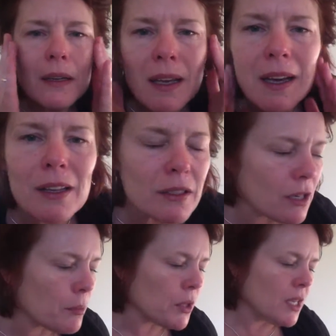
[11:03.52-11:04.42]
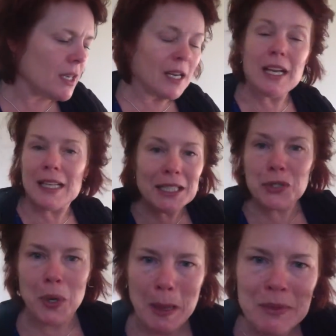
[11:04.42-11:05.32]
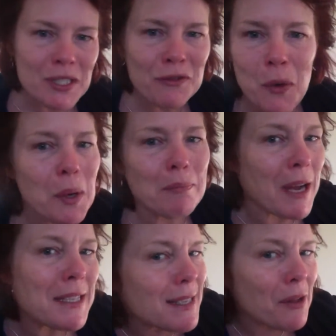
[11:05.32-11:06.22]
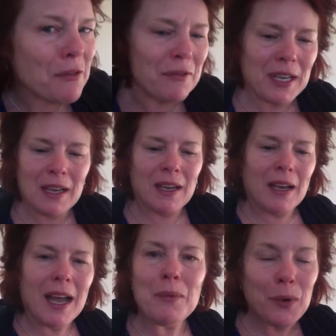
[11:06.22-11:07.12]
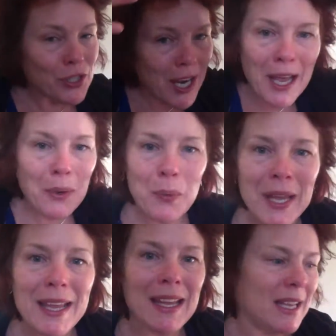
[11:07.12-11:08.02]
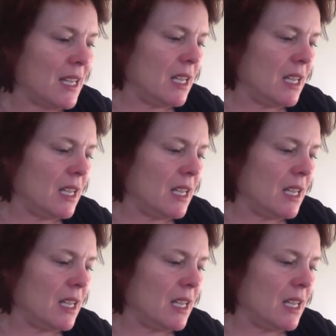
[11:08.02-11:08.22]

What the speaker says: God, I look terrible. Let's transform myself. I wish I had a wig.